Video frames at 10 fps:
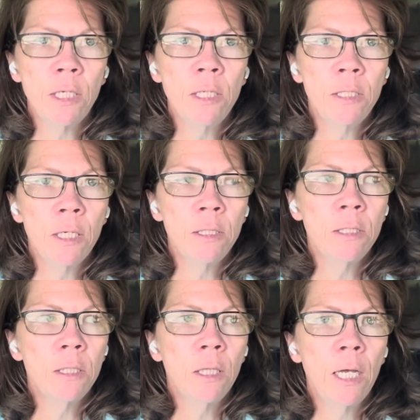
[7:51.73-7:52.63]
he
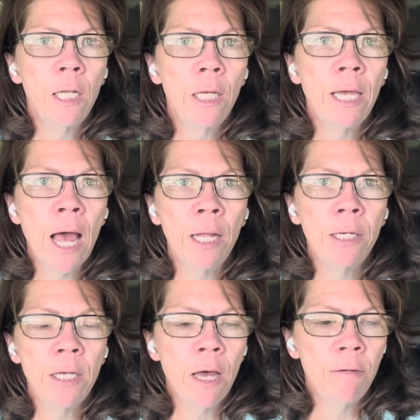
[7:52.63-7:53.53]
says the
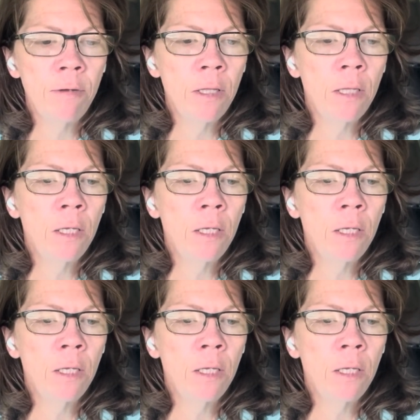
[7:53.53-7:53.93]
illegality of it,